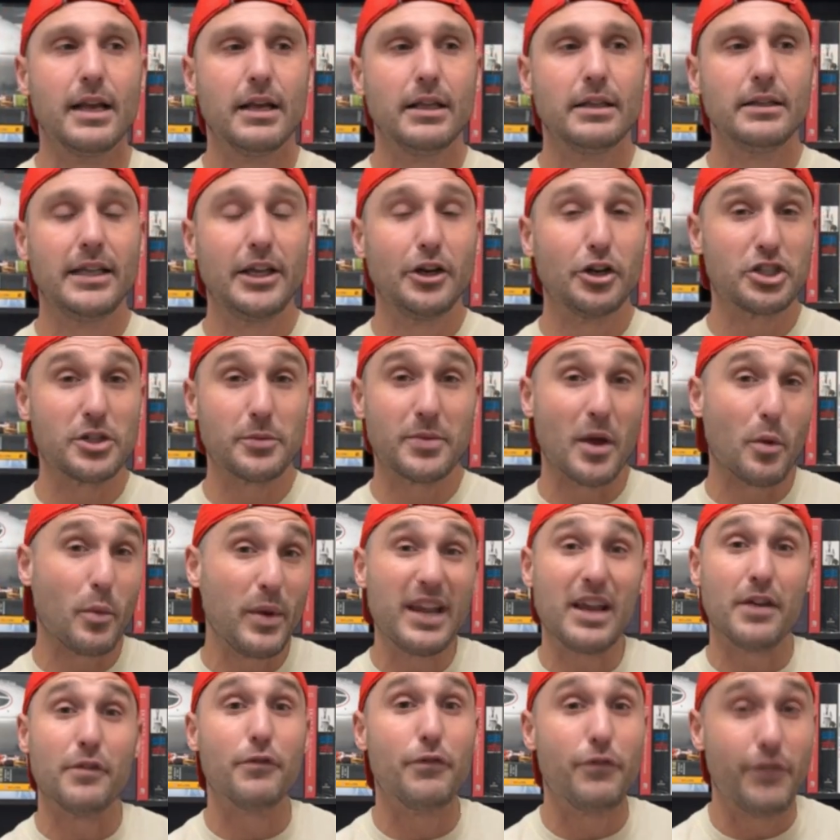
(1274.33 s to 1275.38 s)
leadership that we
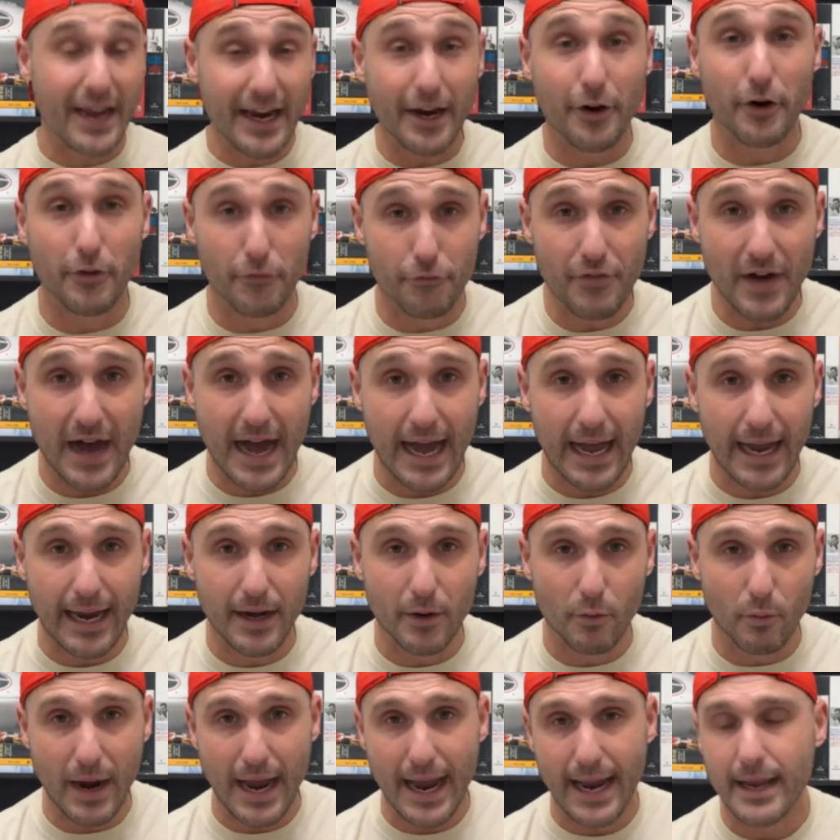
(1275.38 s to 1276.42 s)
can verify,
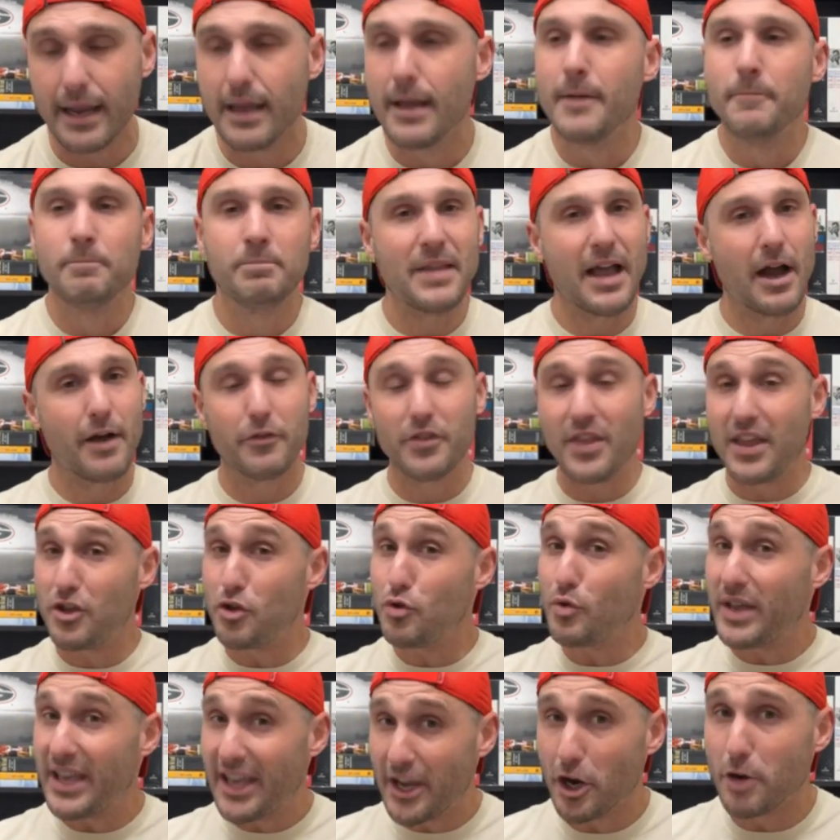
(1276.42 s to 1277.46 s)
right? Now, everything you
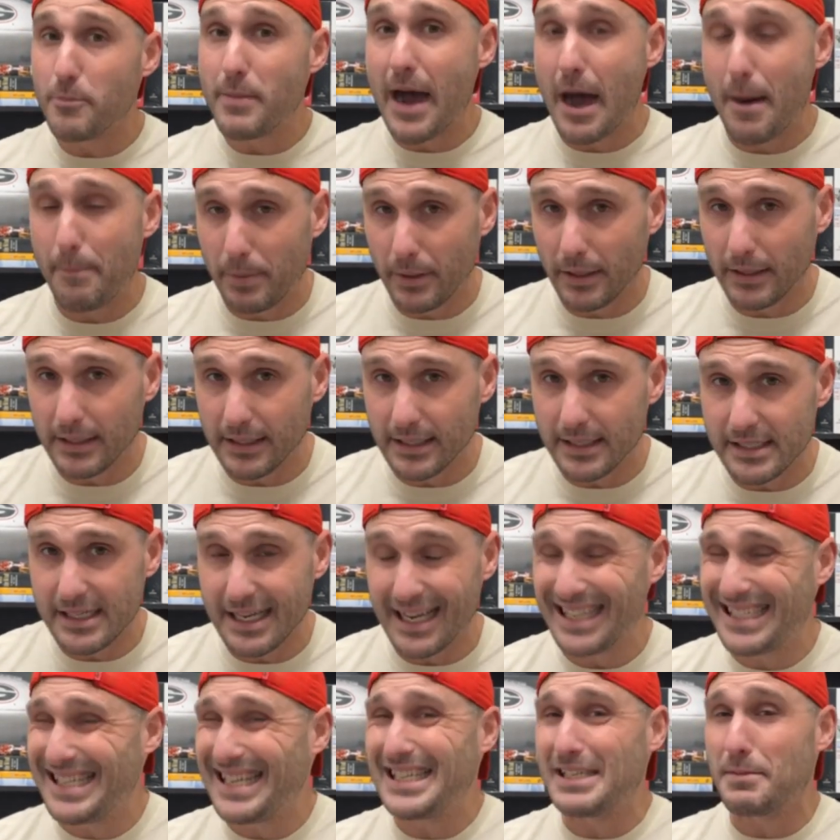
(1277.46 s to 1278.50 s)
hear about Puglisi
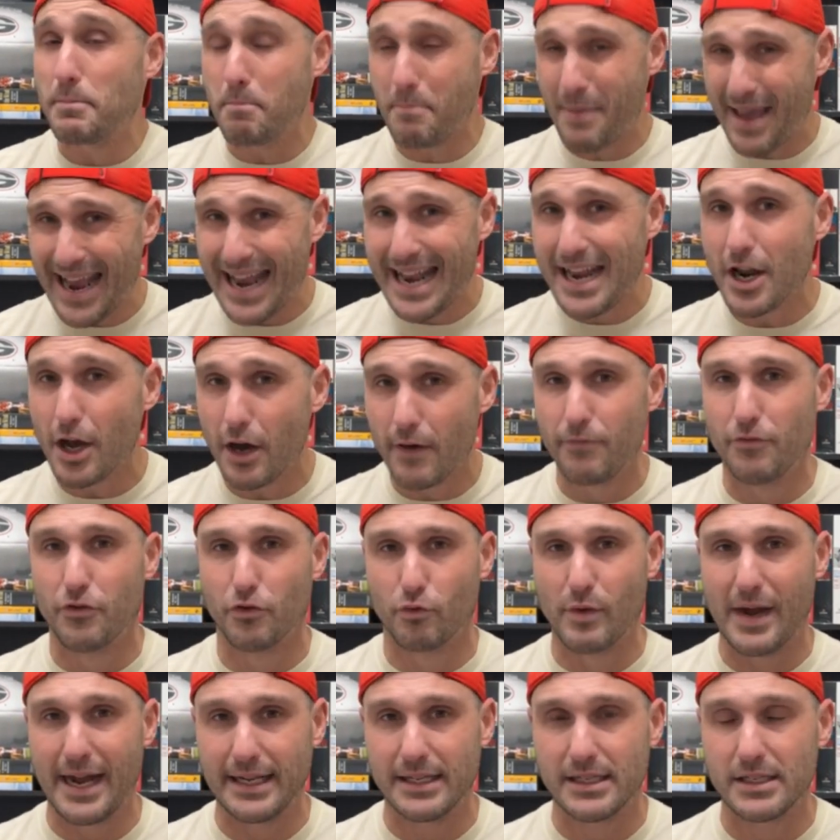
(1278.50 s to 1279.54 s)
is he's made of the
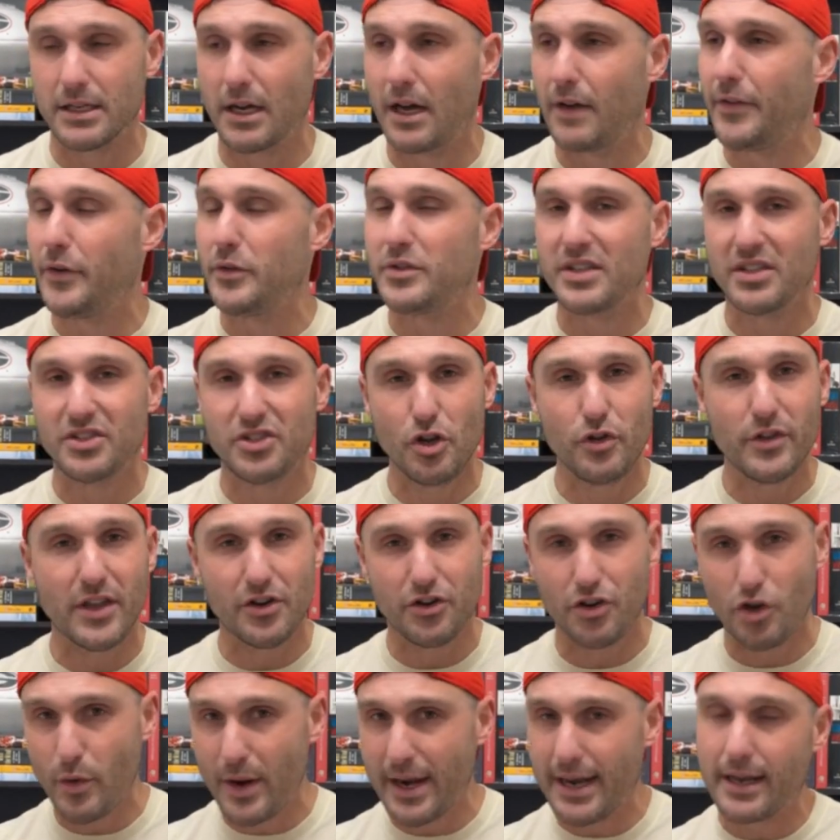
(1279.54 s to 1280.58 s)
right stuff. He was a dude that
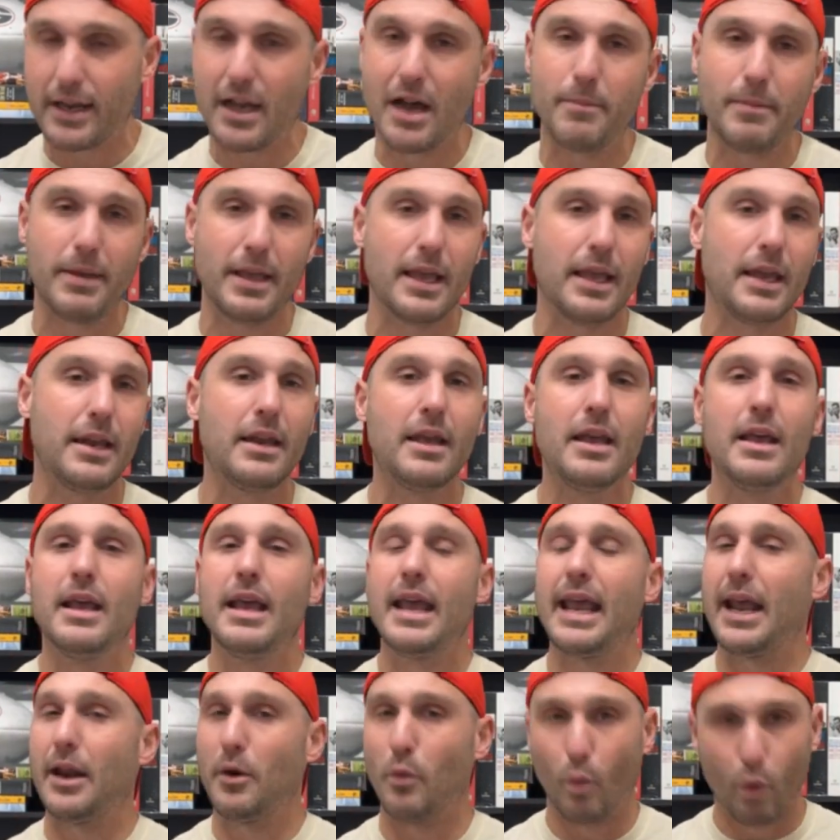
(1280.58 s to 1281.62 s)
knew he had to come in
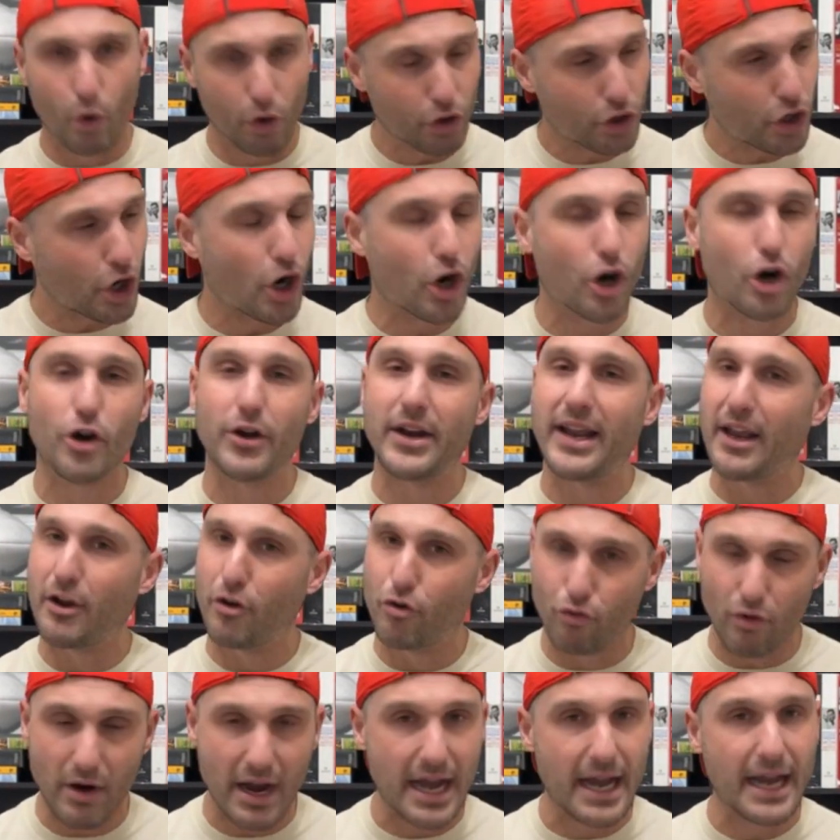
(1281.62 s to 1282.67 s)
and work hard and
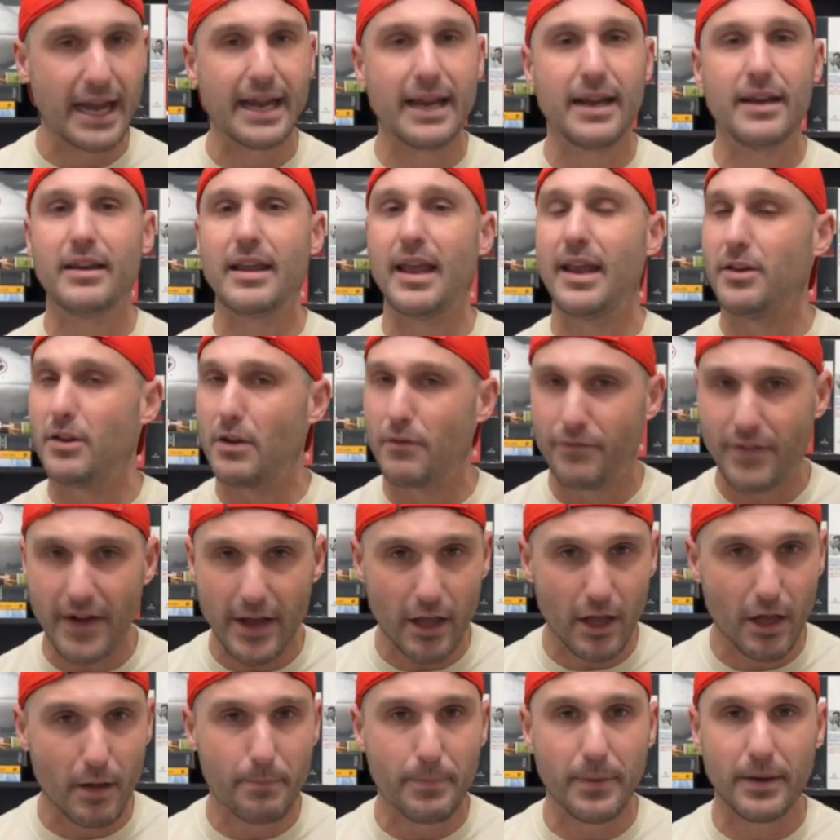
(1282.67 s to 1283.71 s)
grind and
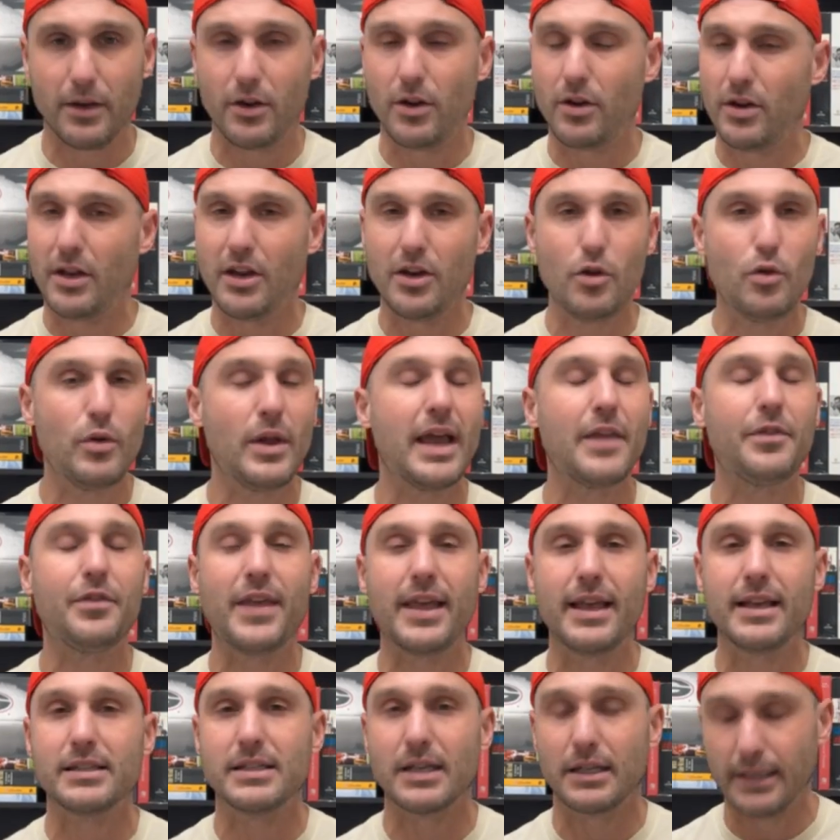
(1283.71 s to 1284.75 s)
develop, and he knew he had
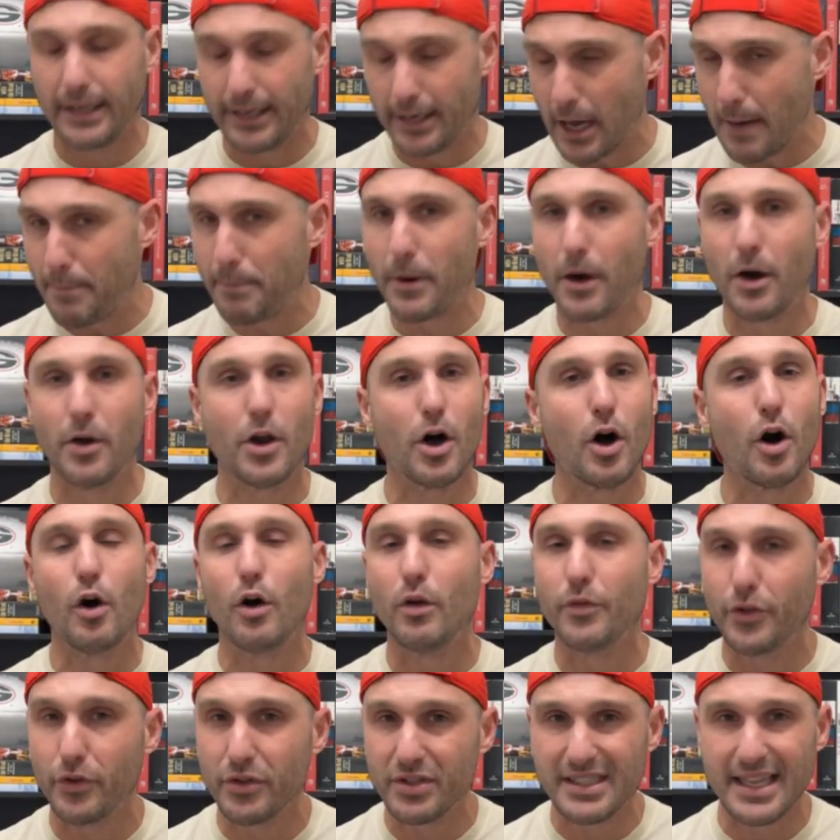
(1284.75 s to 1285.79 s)
things to clean up on, all
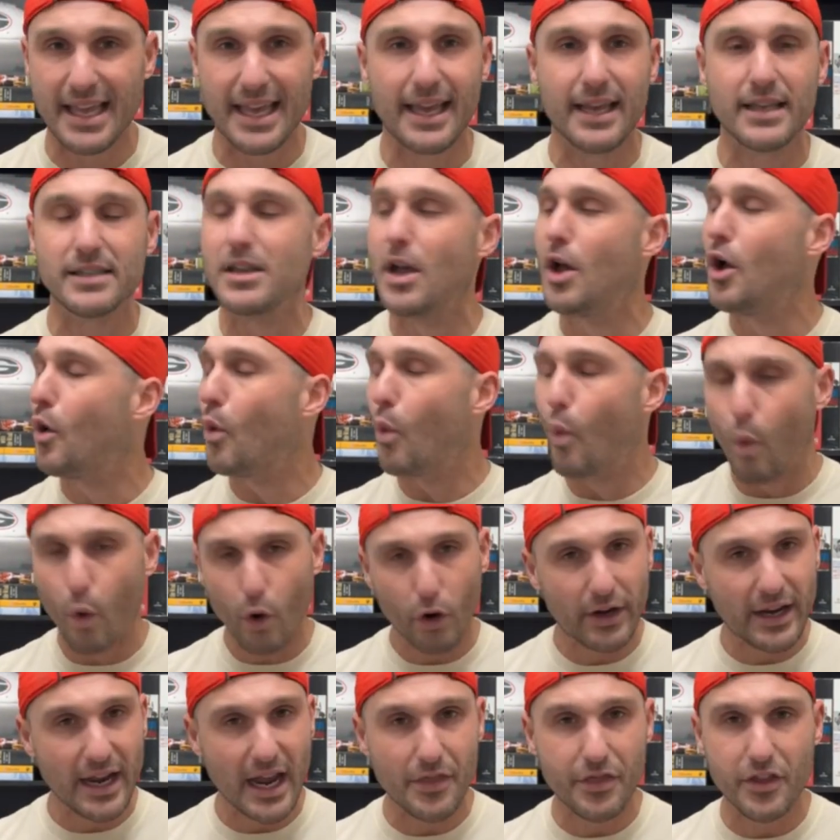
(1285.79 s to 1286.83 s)
those things.
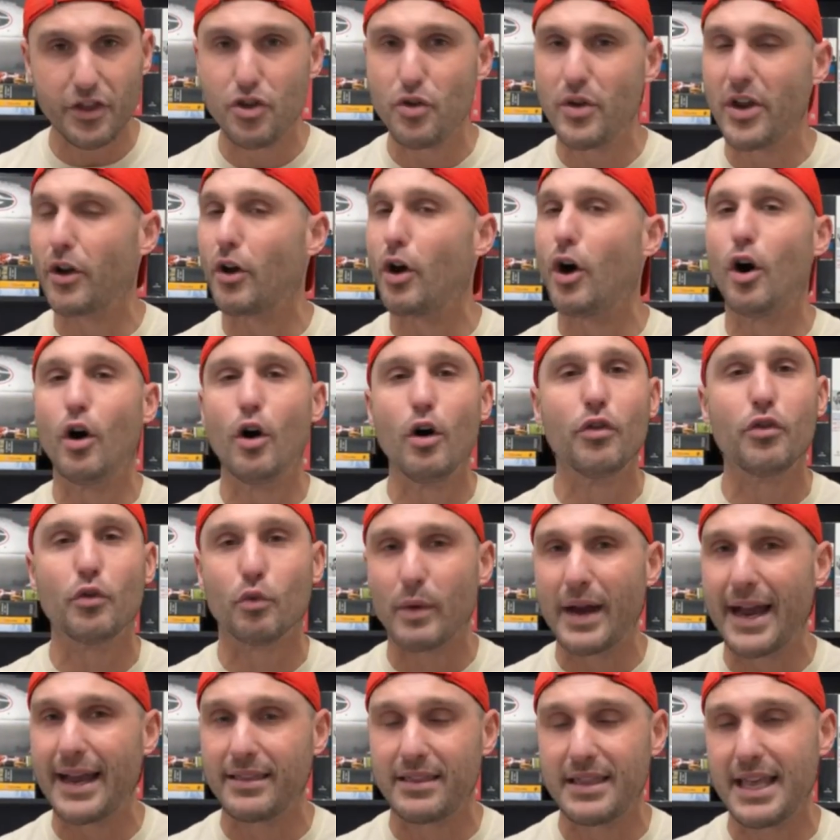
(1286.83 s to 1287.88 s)
Work ethic, you hear all the
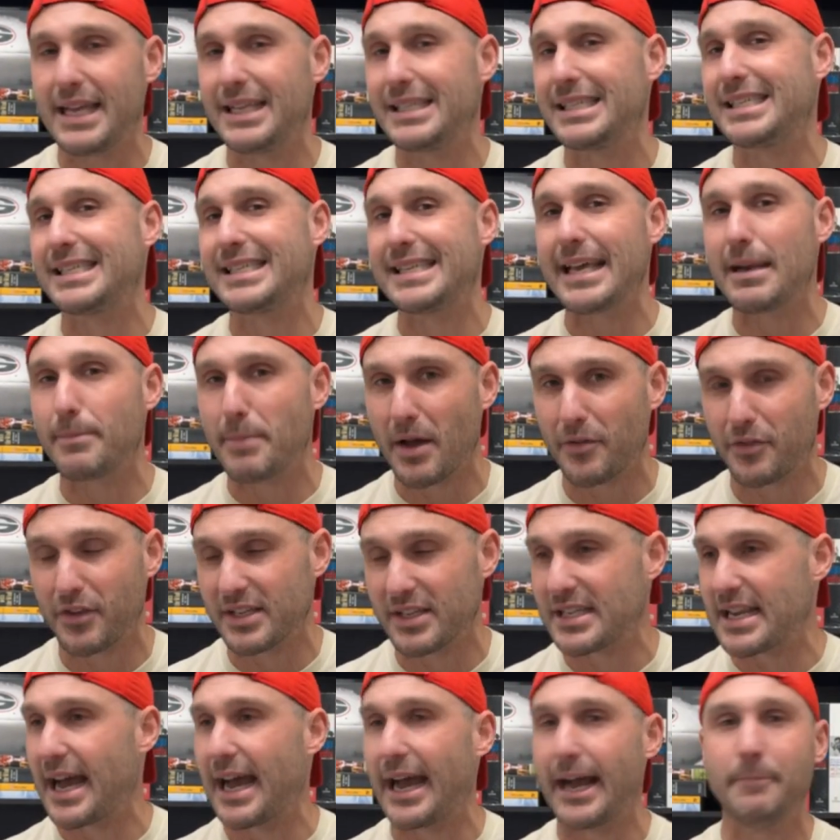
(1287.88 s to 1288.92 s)
right things said about this
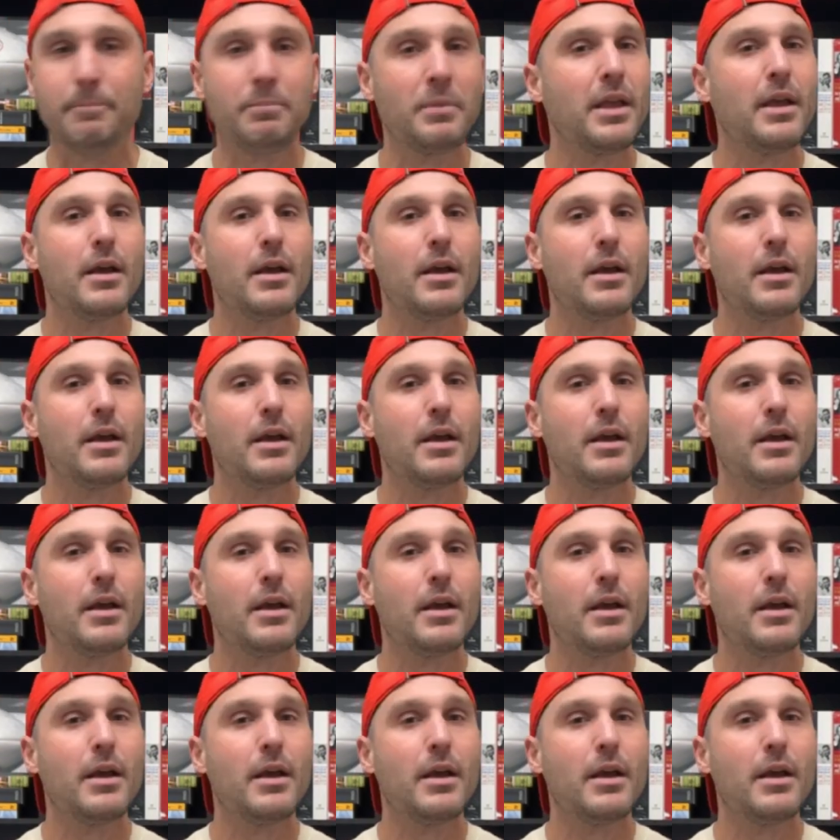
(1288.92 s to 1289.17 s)
guy.